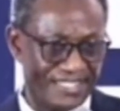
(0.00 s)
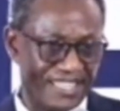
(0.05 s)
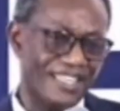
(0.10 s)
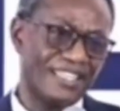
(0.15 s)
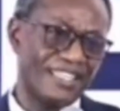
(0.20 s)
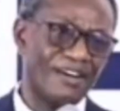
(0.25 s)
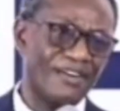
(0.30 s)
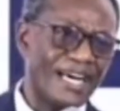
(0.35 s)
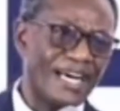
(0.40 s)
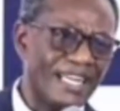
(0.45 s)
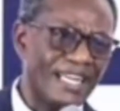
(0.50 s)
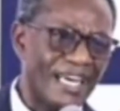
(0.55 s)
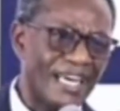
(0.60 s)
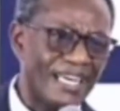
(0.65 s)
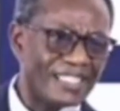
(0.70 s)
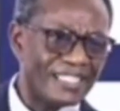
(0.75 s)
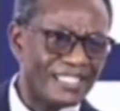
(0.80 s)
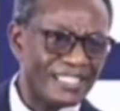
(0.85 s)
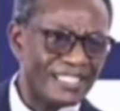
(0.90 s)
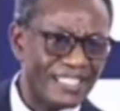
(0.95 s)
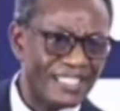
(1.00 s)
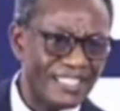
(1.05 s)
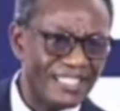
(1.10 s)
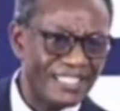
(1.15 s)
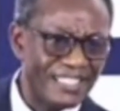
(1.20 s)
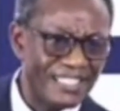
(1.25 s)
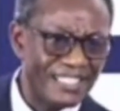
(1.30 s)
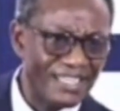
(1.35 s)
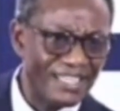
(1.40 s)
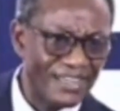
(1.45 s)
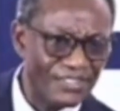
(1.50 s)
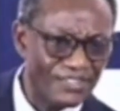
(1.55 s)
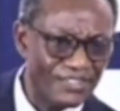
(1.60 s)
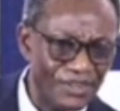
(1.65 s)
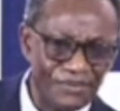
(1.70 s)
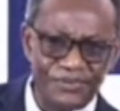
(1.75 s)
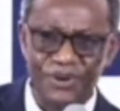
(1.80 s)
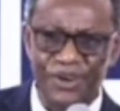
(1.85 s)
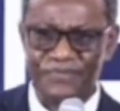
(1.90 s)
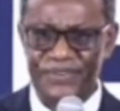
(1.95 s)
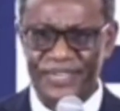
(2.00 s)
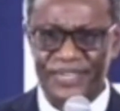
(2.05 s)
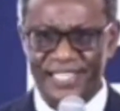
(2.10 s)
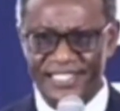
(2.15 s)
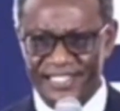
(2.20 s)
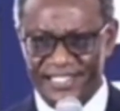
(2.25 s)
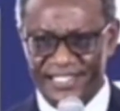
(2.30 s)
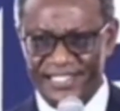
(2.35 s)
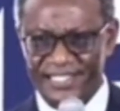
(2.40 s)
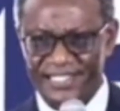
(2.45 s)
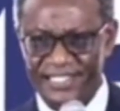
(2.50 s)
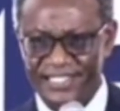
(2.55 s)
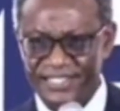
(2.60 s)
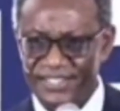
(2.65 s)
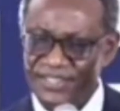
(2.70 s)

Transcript: I realized need, there were some rough edges.